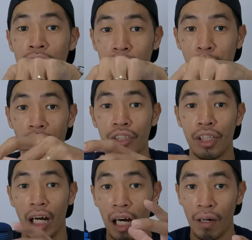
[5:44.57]
sponge
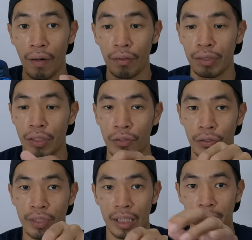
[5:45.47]
around the
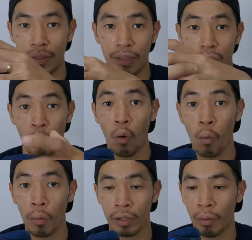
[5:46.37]
shoes, especially the
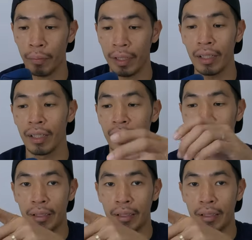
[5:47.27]
old top here,